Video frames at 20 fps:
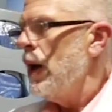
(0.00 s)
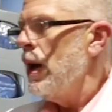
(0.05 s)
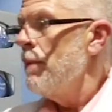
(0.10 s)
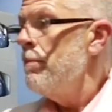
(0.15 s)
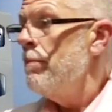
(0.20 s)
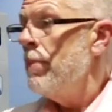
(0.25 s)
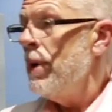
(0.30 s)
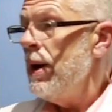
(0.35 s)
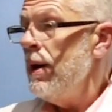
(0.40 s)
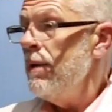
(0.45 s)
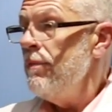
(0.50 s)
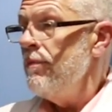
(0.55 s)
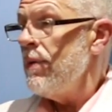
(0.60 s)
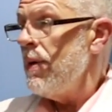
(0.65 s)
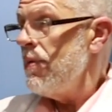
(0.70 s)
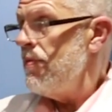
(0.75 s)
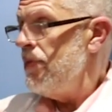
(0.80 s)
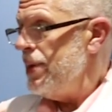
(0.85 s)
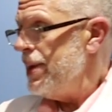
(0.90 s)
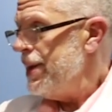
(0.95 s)

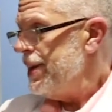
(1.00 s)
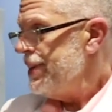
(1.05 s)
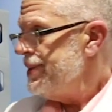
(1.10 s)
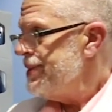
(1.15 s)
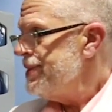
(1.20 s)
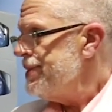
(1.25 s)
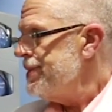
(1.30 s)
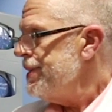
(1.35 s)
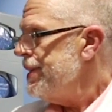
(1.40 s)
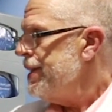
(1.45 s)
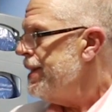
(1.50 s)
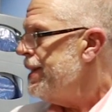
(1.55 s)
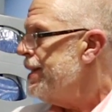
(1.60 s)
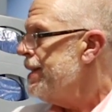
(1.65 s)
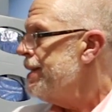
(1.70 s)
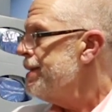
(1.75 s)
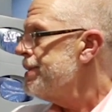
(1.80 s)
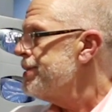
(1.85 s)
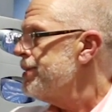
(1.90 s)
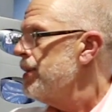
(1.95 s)
Above this
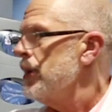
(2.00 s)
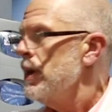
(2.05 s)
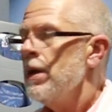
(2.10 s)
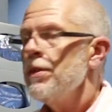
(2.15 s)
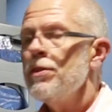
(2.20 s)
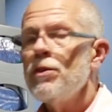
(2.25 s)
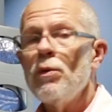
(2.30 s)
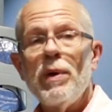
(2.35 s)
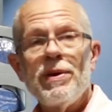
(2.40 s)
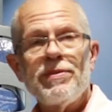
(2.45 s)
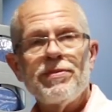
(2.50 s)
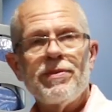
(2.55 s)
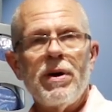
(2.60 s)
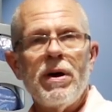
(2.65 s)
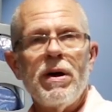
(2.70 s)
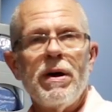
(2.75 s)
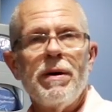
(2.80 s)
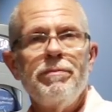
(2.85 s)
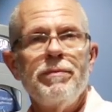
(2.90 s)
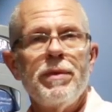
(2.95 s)
is the
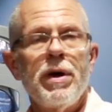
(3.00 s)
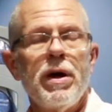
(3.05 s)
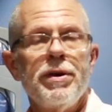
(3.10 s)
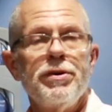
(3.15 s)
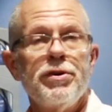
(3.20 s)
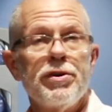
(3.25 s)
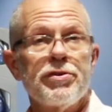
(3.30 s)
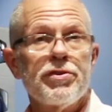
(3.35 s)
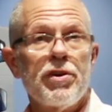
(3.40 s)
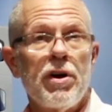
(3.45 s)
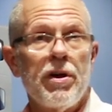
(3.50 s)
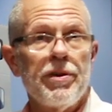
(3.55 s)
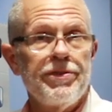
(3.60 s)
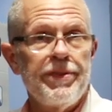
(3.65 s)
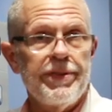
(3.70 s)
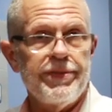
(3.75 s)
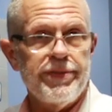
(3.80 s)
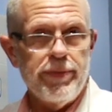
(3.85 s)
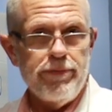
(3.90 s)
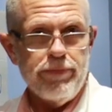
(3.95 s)
Westcom nurse call
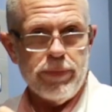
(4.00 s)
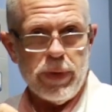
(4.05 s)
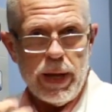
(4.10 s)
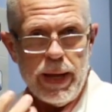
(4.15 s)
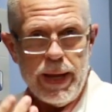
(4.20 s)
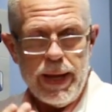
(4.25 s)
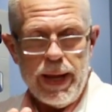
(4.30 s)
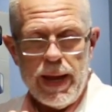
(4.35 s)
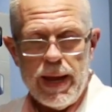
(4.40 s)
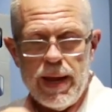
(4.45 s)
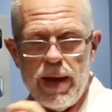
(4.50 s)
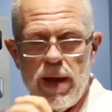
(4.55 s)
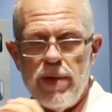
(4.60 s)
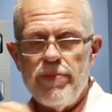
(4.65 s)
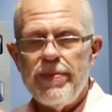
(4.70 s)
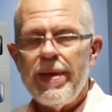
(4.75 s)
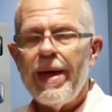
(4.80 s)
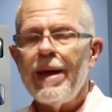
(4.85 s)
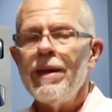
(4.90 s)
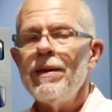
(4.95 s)
system.
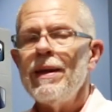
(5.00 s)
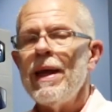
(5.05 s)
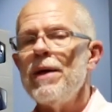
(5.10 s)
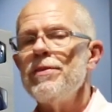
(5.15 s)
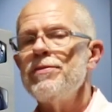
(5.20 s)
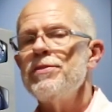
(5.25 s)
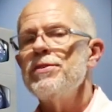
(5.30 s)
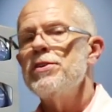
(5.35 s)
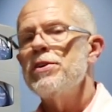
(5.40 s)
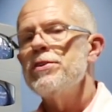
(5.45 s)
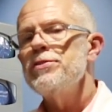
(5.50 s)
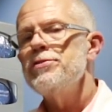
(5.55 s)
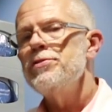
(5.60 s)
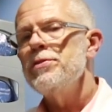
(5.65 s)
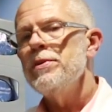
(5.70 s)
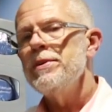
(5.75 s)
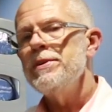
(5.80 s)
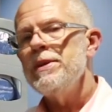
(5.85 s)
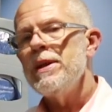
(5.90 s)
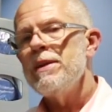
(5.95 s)
That allows the nurse
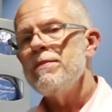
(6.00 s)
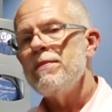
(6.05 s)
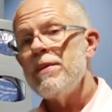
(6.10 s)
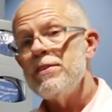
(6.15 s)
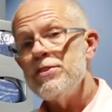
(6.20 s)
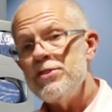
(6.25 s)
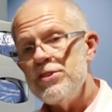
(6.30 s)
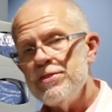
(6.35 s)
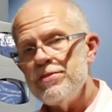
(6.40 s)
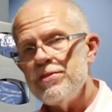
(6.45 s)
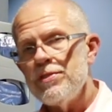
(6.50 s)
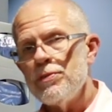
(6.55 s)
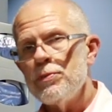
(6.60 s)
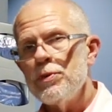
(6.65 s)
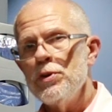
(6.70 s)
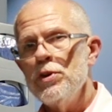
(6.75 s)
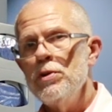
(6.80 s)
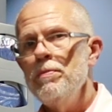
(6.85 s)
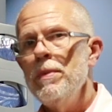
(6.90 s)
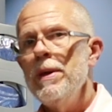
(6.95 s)
to identify that she's in the
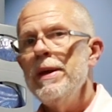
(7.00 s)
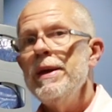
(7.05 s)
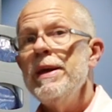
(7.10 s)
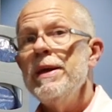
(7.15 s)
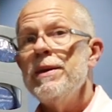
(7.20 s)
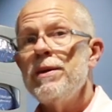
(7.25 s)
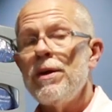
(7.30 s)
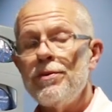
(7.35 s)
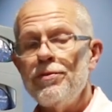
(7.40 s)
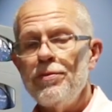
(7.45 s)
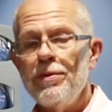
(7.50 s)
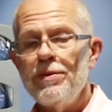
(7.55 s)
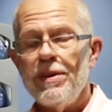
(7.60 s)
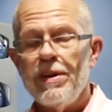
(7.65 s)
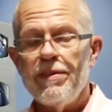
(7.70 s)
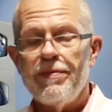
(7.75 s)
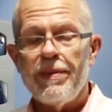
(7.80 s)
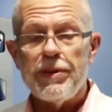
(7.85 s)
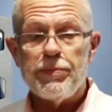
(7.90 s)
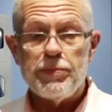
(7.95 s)
room. It also
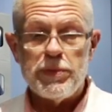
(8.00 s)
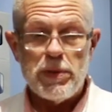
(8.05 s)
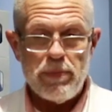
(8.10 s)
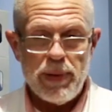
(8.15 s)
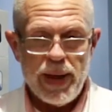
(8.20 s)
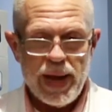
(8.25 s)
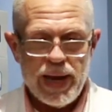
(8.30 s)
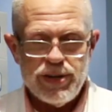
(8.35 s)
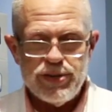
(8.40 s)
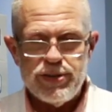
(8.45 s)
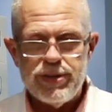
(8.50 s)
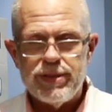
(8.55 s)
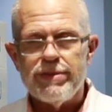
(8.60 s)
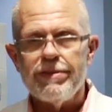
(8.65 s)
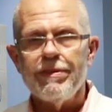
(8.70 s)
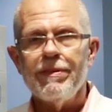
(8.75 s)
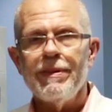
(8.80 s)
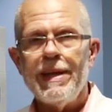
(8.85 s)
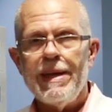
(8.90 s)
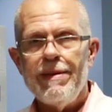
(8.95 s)
identifies when the patient
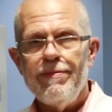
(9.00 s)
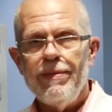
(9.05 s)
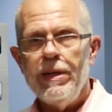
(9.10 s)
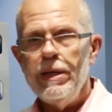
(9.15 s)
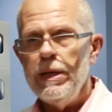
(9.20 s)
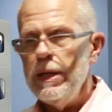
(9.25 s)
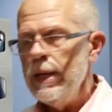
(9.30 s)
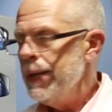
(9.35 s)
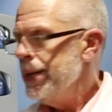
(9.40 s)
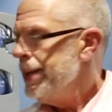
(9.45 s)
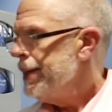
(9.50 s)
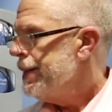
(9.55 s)
is leaving.